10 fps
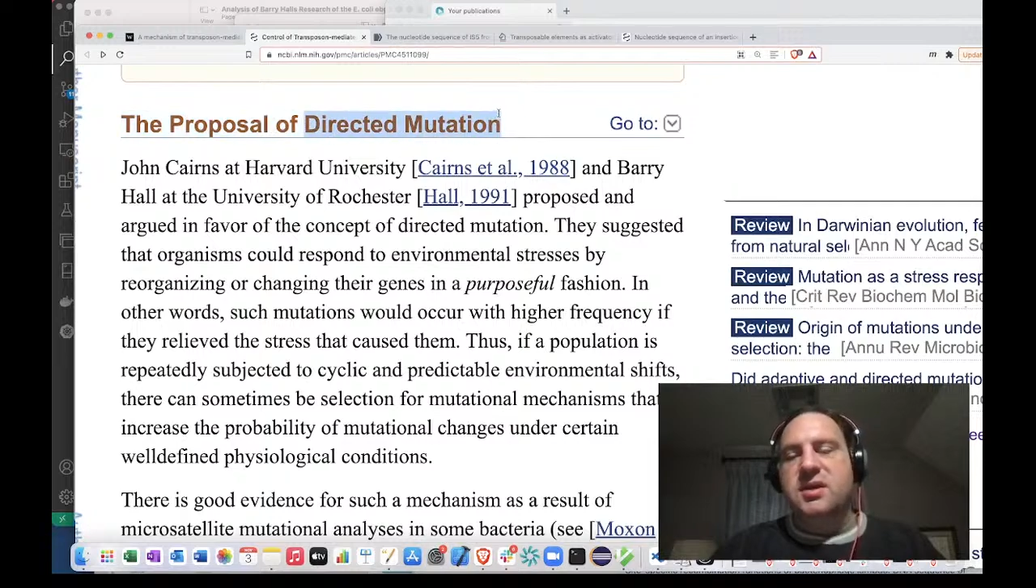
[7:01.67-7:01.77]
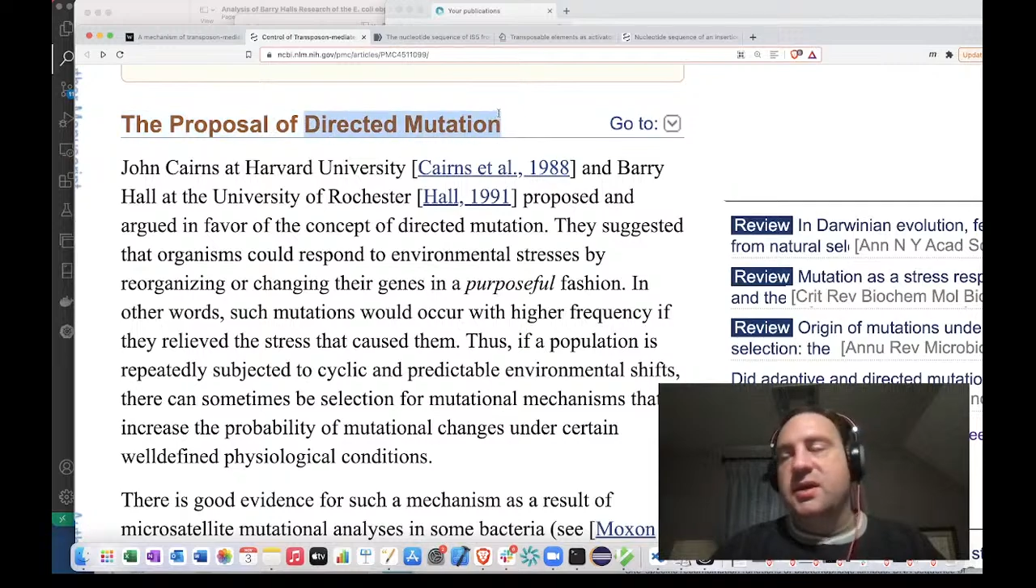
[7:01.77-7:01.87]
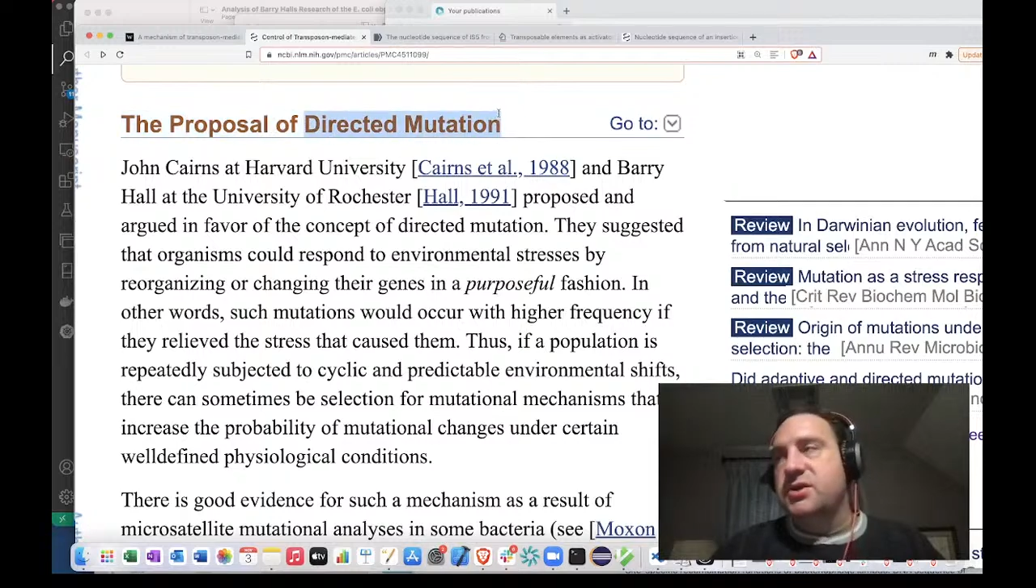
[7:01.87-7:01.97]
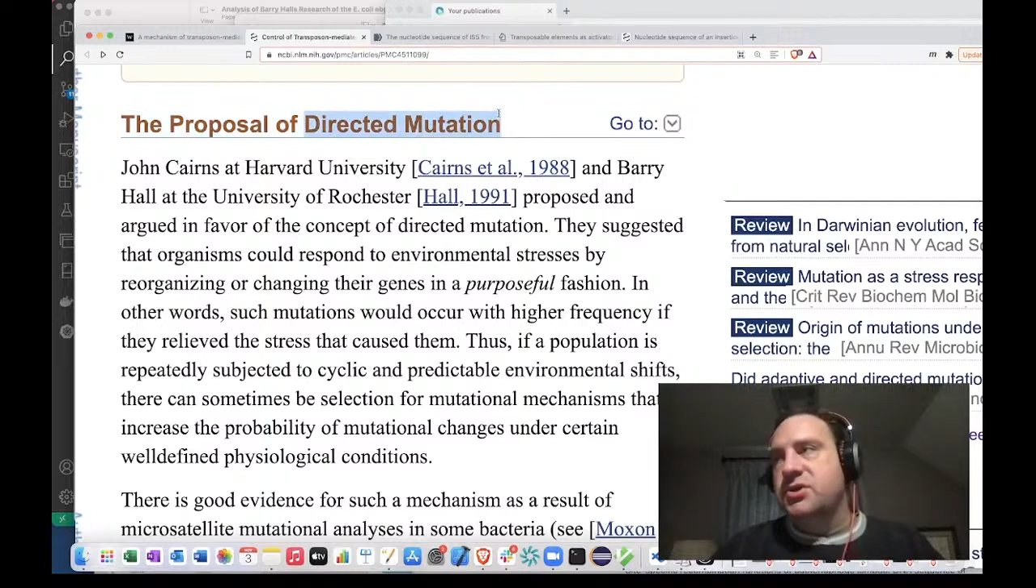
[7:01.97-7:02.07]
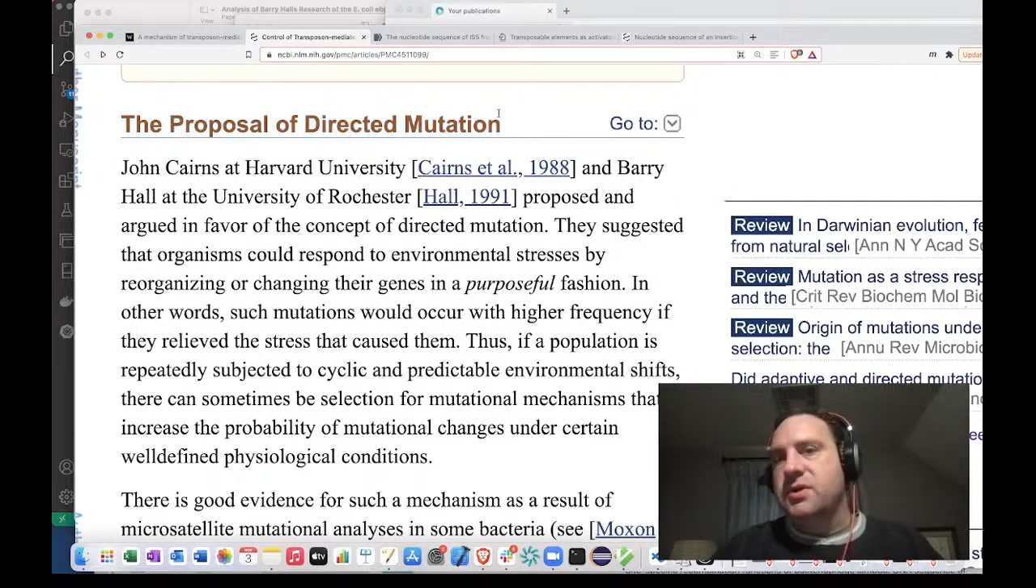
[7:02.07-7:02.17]

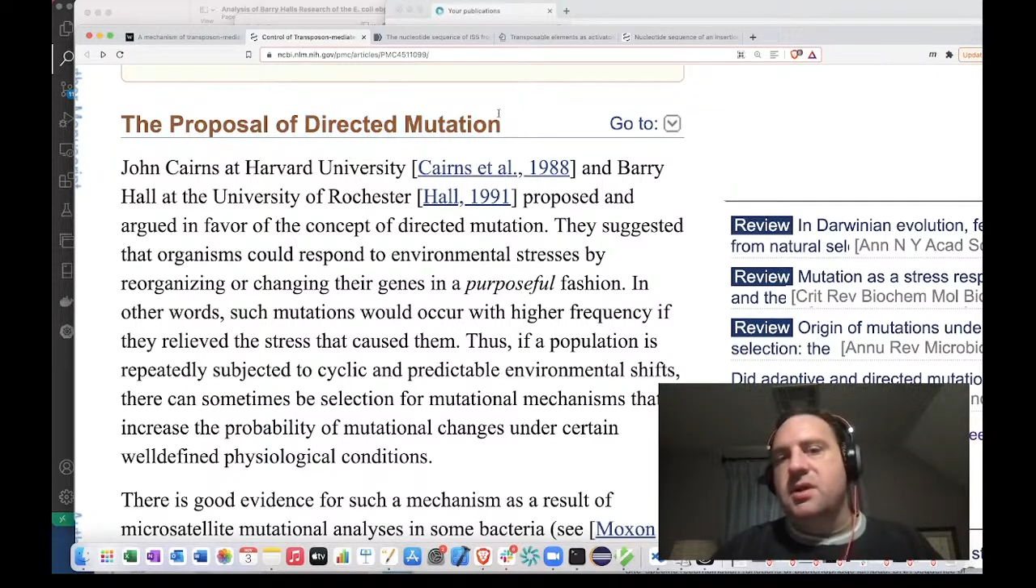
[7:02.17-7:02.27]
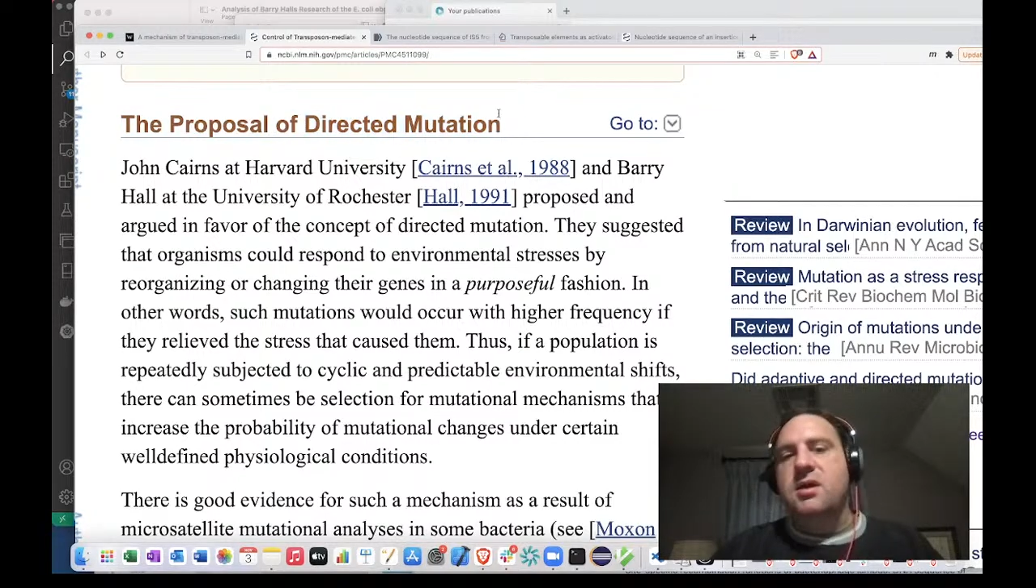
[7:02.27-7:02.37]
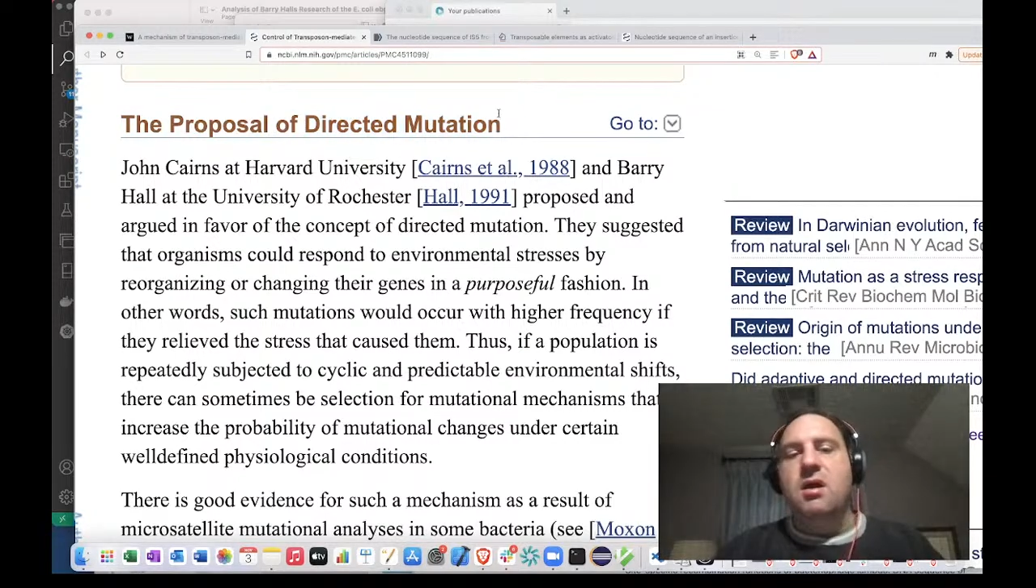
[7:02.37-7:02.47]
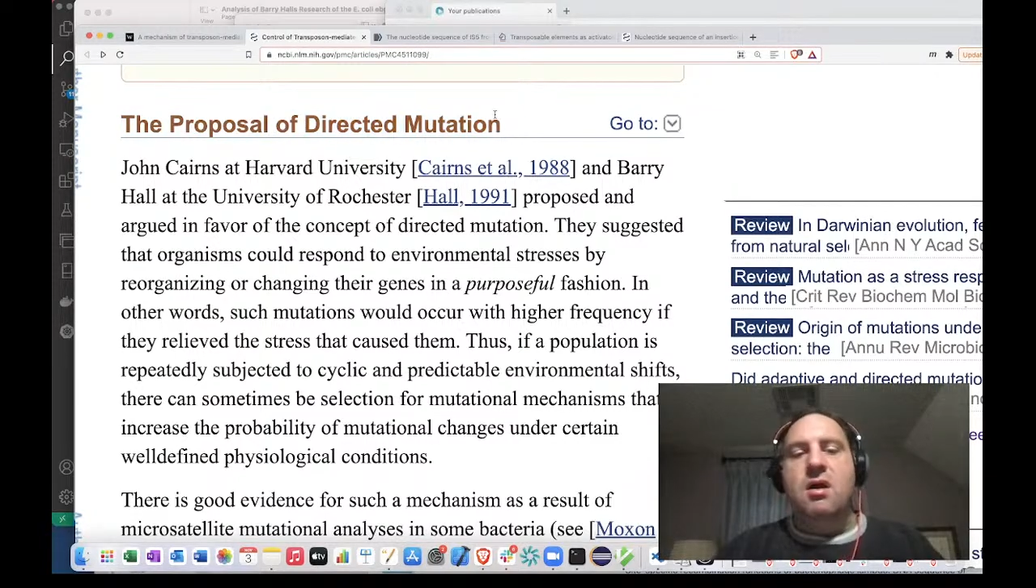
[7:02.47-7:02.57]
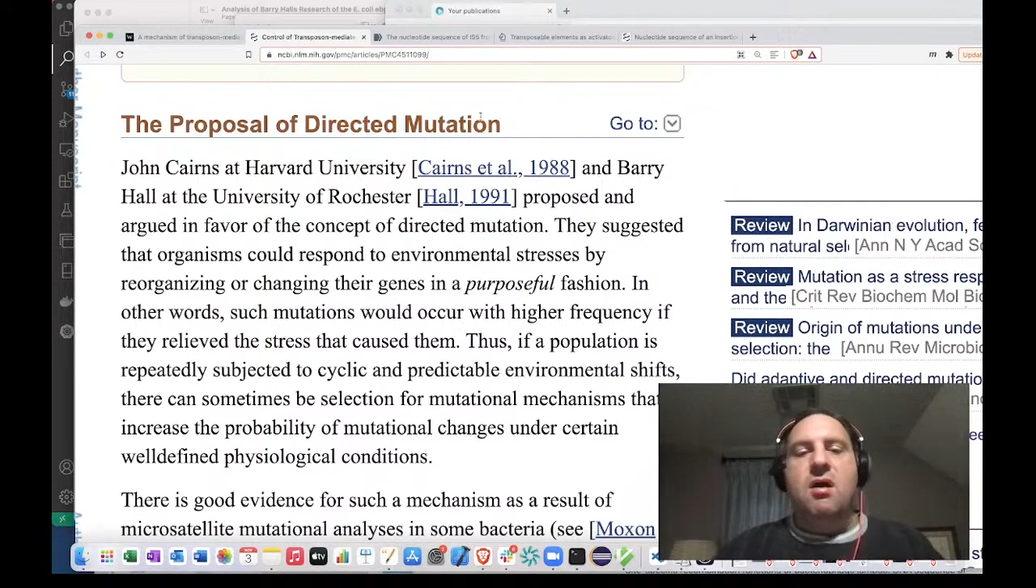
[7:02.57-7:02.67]
history